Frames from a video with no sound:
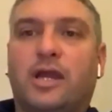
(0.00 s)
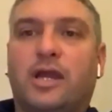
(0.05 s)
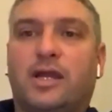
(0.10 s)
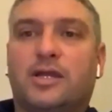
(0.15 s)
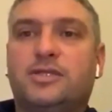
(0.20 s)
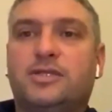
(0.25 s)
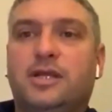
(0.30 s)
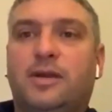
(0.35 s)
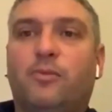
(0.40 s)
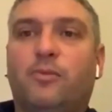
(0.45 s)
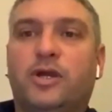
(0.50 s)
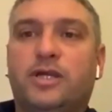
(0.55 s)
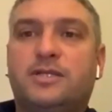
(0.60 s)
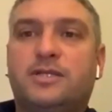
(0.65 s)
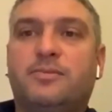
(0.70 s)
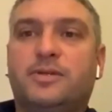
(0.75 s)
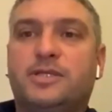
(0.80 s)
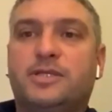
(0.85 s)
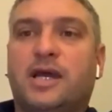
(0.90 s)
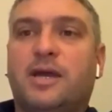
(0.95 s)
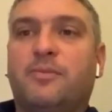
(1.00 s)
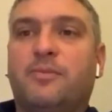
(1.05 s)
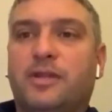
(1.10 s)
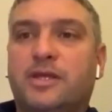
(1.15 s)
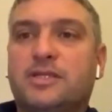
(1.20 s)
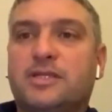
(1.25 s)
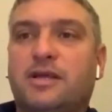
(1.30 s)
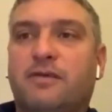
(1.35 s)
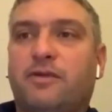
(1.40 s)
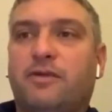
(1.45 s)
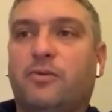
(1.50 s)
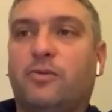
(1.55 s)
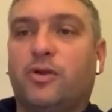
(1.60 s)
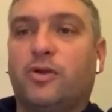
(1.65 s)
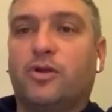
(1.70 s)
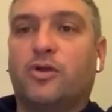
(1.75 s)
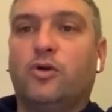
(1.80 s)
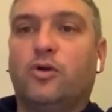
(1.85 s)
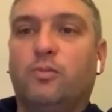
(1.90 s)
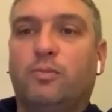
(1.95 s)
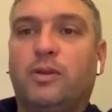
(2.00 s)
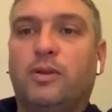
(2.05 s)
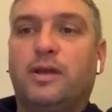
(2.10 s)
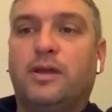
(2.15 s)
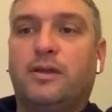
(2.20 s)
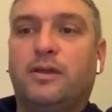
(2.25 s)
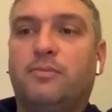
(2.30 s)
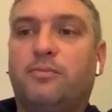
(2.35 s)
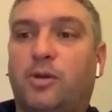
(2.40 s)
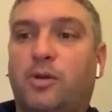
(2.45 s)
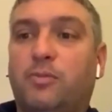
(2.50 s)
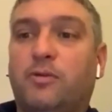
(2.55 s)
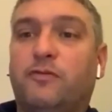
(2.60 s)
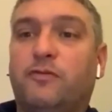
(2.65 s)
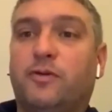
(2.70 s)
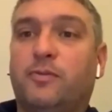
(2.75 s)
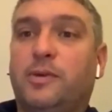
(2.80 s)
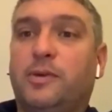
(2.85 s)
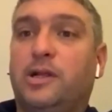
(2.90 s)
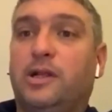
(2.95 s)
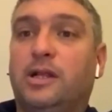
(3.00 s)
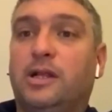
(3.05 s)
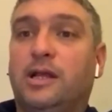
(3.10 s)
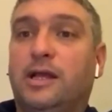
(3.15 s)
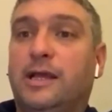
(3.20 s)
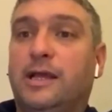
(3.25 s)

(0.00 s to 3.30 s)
actually, I'm wasting my time at this level. I want to go and play proper football.